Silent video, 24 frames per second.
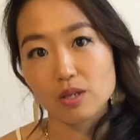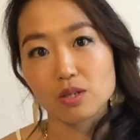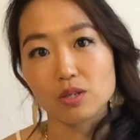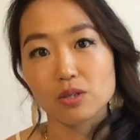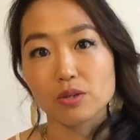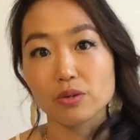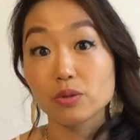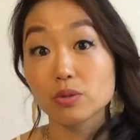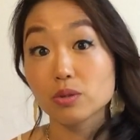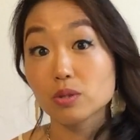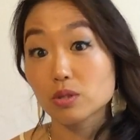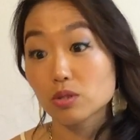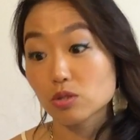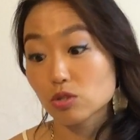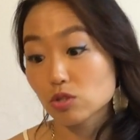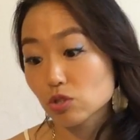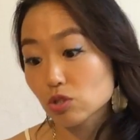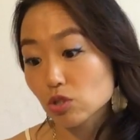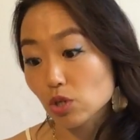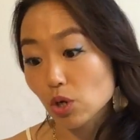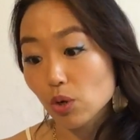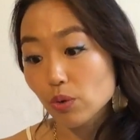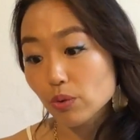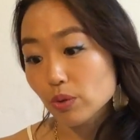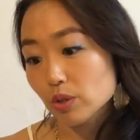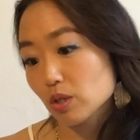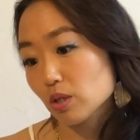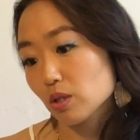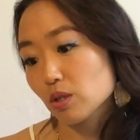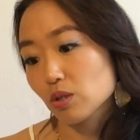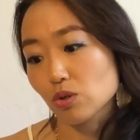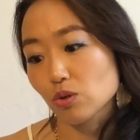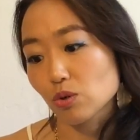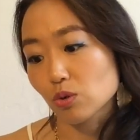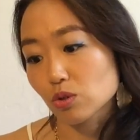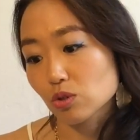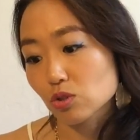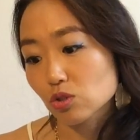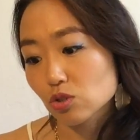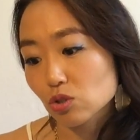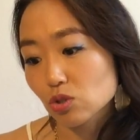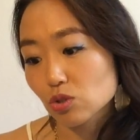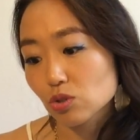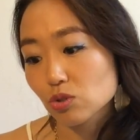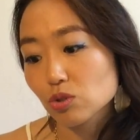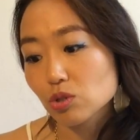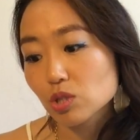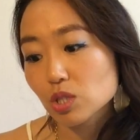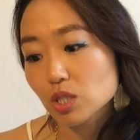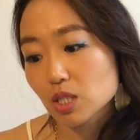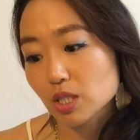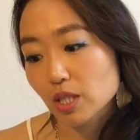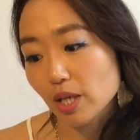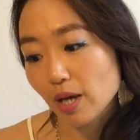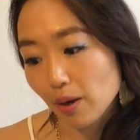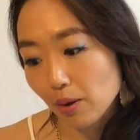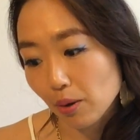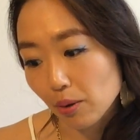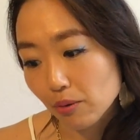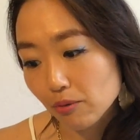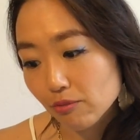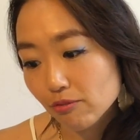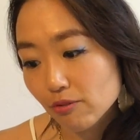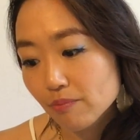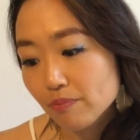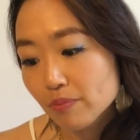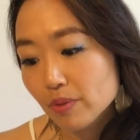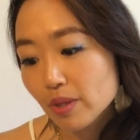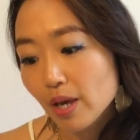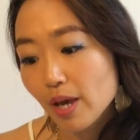you showing your true self